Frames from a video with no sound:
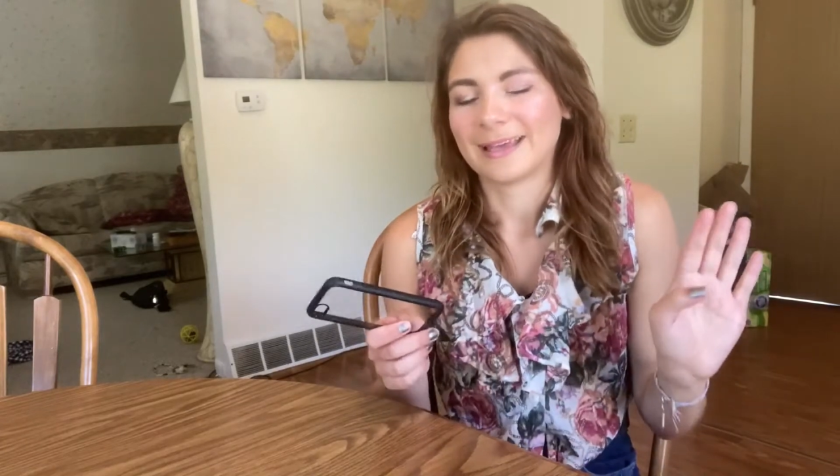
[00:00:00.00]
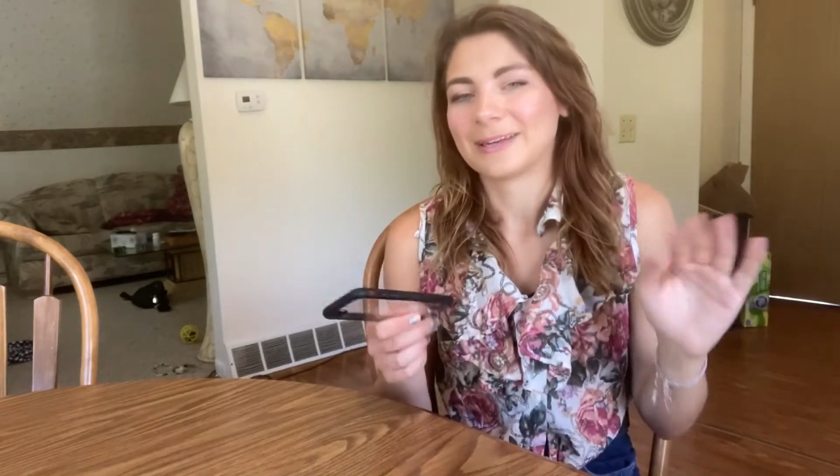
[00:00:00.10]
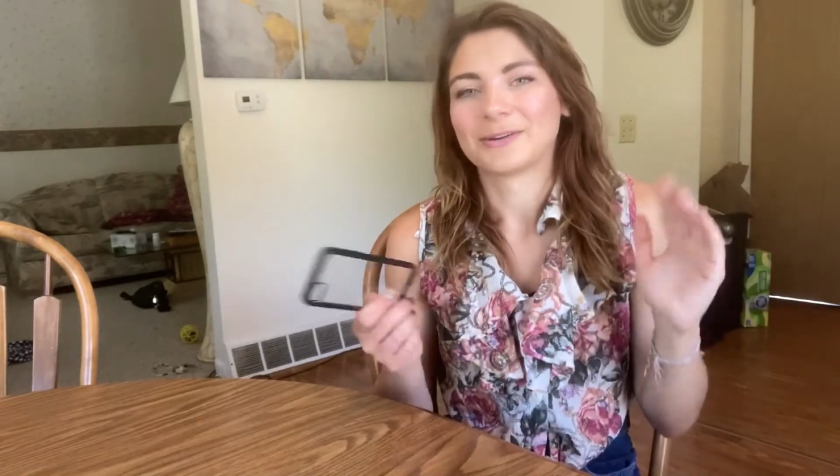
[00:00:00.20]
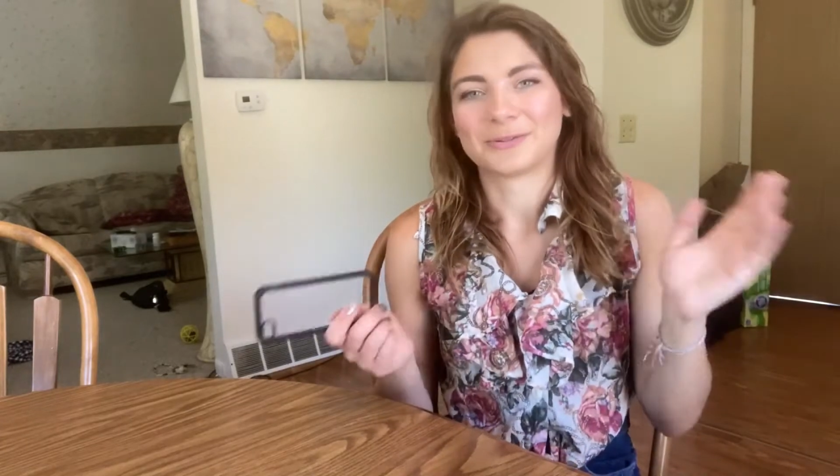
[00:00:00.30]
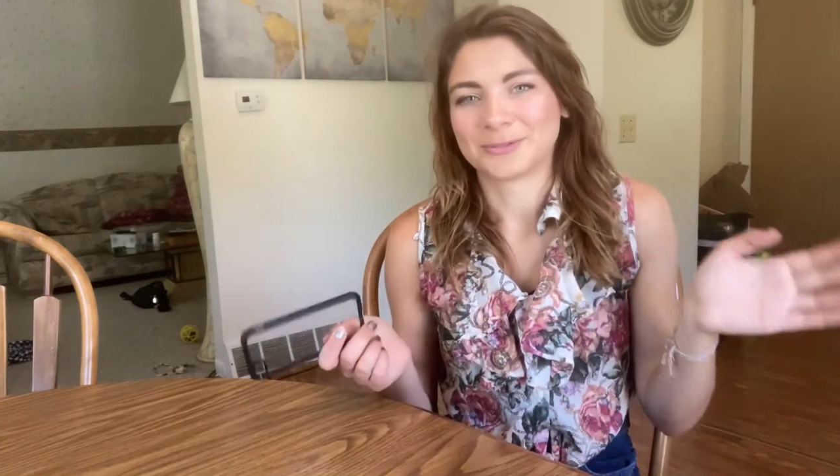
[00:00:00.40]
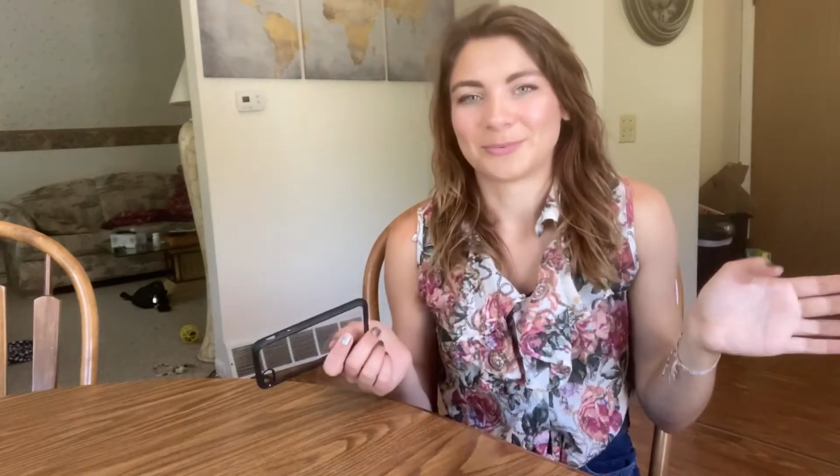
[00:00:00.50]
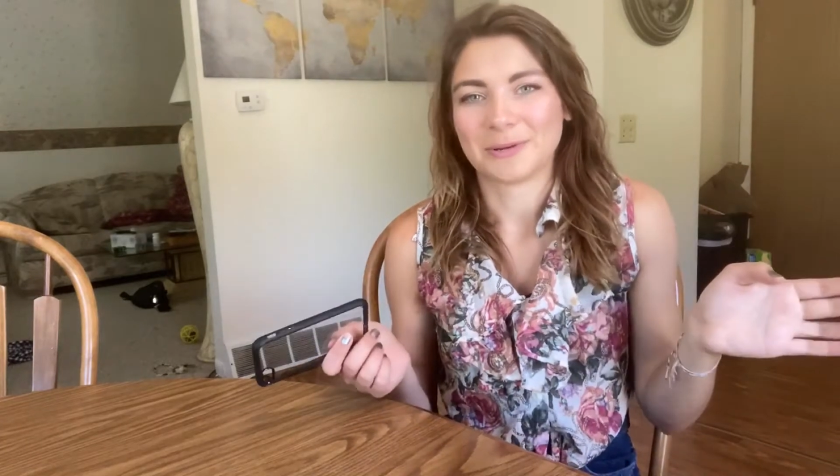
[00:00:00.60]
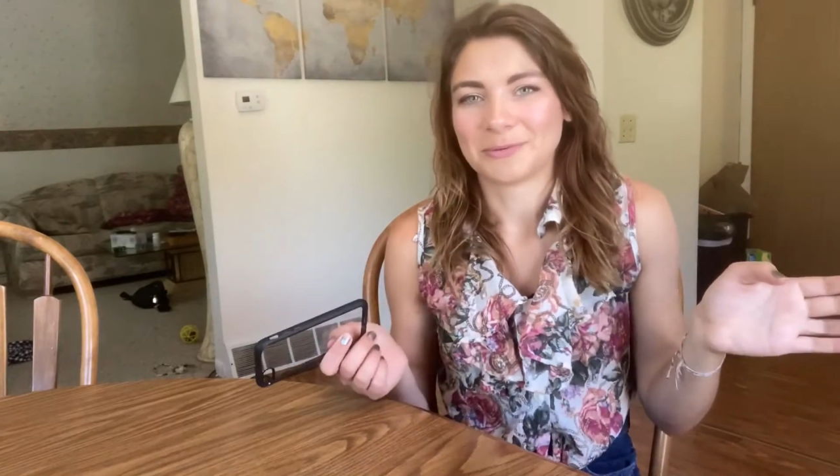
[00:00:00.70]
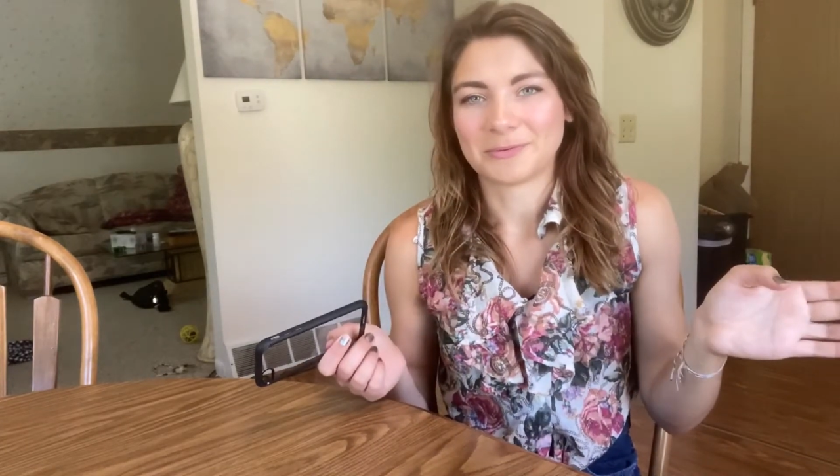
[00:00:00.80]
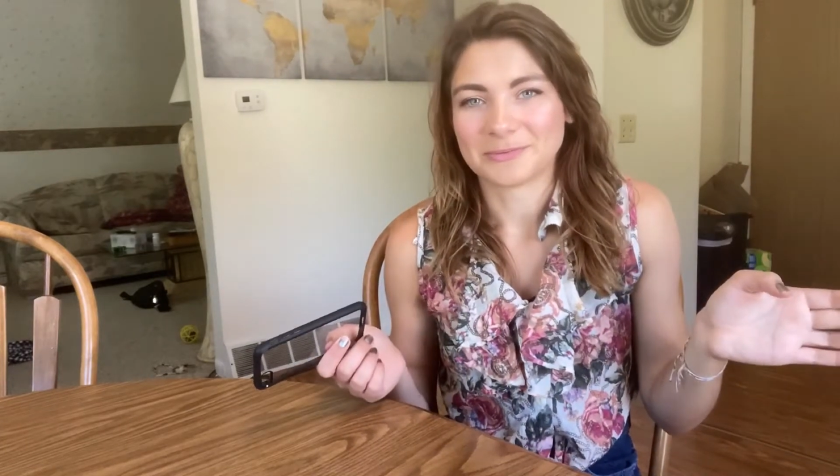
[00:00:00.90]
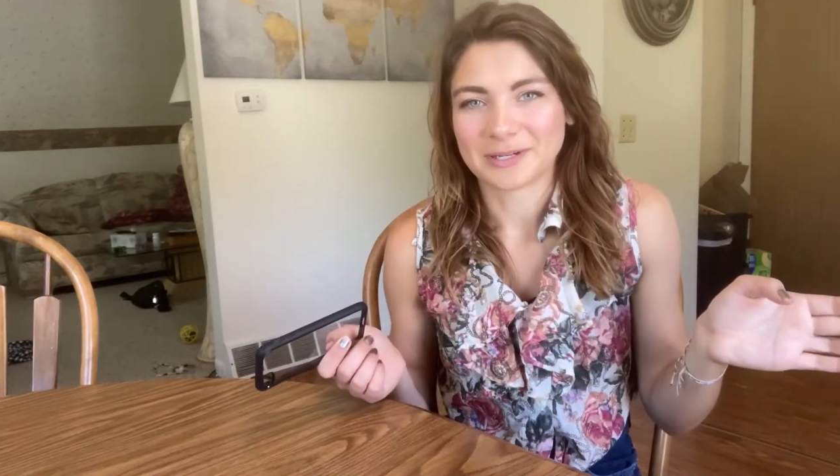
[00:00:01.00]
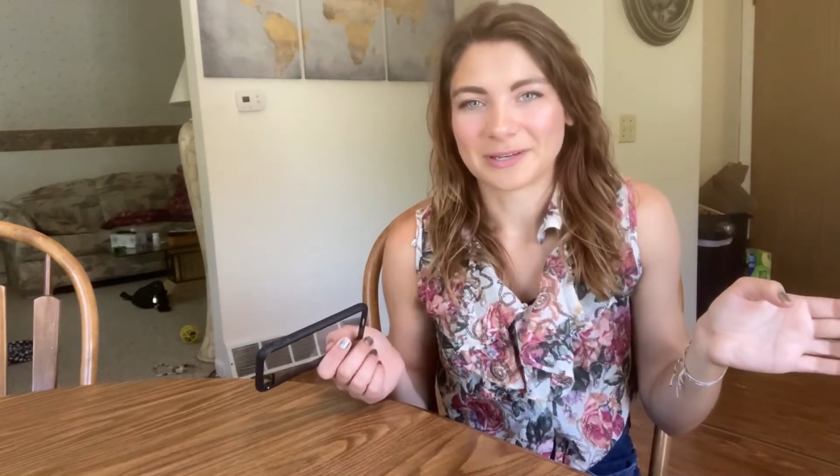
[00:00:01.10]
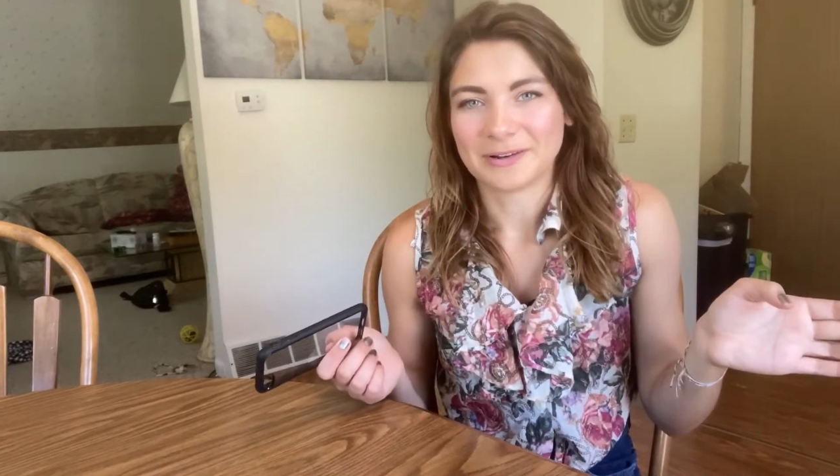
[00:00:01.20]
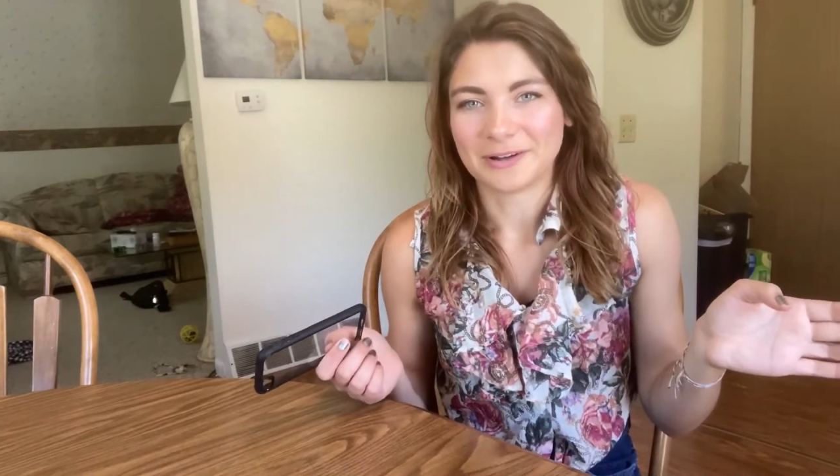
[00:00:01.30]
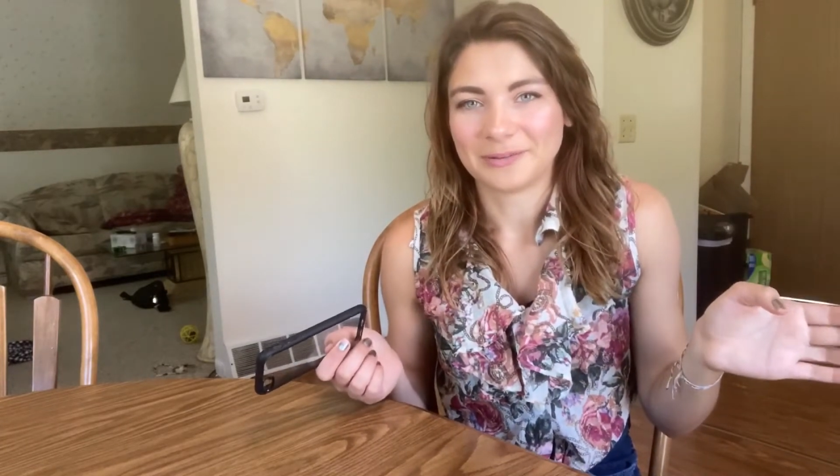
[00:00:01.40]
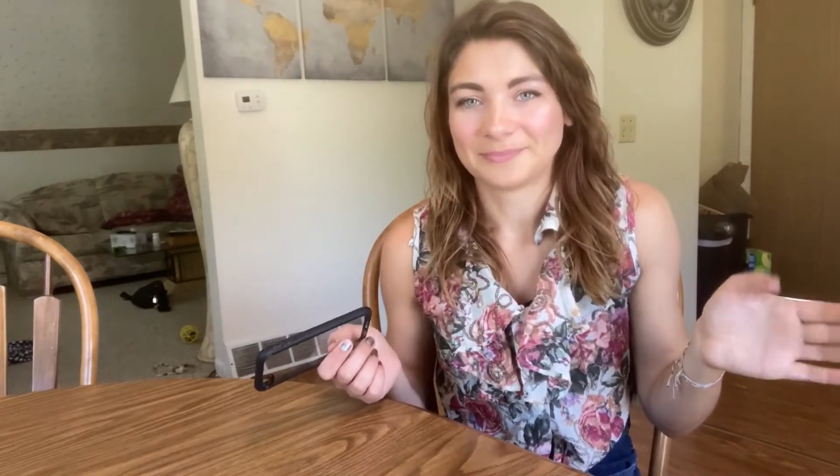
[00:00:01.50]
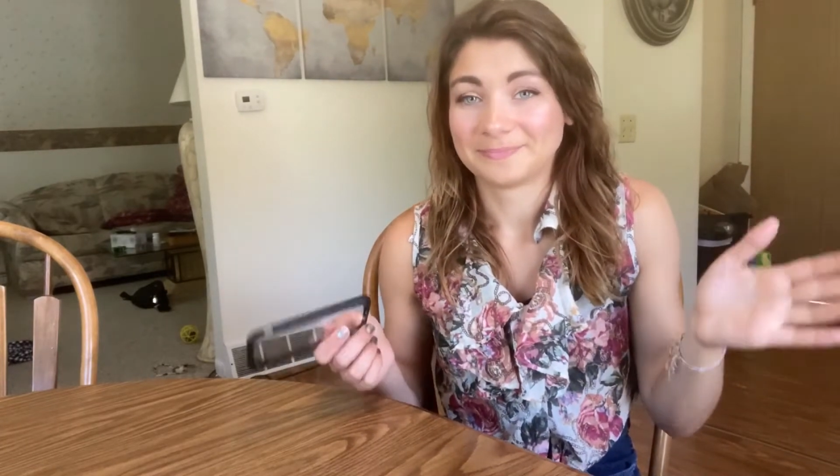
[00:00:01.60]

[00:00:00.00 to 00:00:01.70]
And it also probably won't work at all.